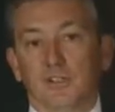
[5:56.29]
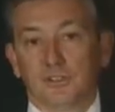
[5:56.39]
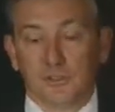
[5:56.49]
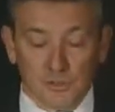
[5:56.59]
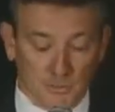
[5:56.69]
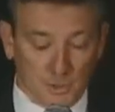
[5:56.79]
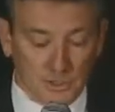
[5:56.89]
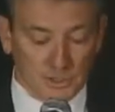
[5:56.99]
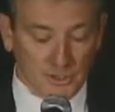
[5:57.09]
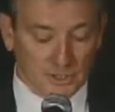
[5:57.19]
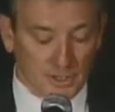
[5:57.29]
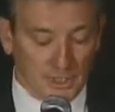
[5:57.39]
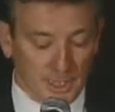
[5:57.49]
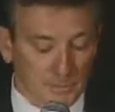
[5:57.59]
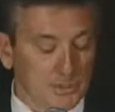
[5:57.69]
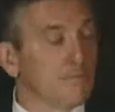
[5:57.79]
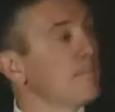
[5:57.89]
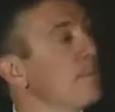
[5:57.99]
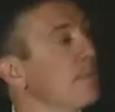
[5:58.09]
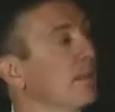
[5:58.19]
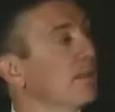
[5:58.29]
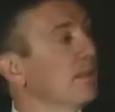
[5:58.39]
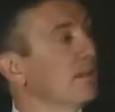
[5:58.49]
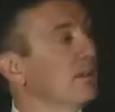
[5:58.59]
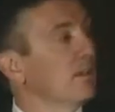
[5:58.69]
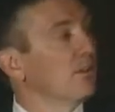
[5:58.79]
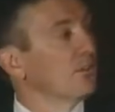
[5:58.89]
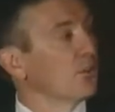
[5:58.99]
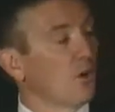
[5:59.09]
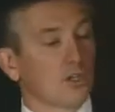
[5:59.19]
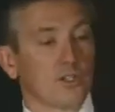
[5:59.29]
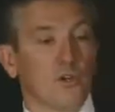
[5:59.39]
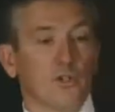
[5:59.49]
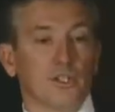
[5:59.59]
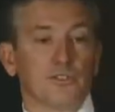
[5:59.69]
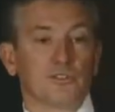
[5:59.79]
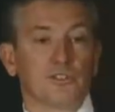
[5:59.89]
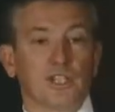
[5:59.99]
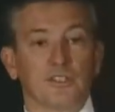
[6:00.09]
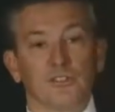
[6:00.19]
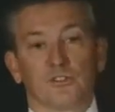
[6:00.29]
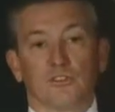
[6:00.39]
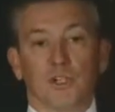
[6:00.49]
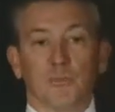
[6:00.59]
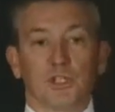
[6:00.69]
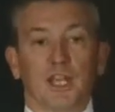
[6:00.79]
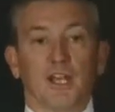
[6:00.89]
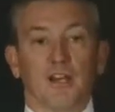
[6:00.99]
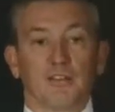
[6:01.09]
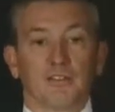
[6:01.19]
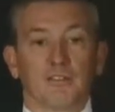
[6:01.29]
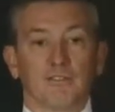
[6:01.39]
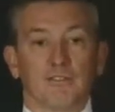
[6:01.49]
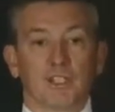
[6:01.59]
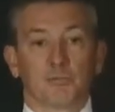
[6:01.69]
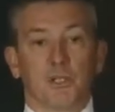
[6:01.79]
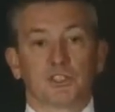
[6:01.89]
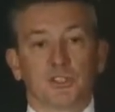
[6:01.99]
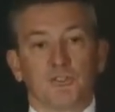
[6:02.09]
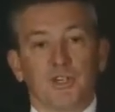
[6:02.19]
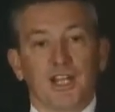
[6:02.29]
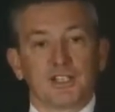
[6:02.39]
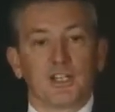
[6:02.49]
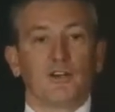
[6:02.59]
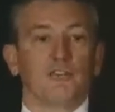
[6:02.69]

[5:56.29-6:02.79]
Usually pretty serious claims. So our goal is to get this number down, and especially for that tail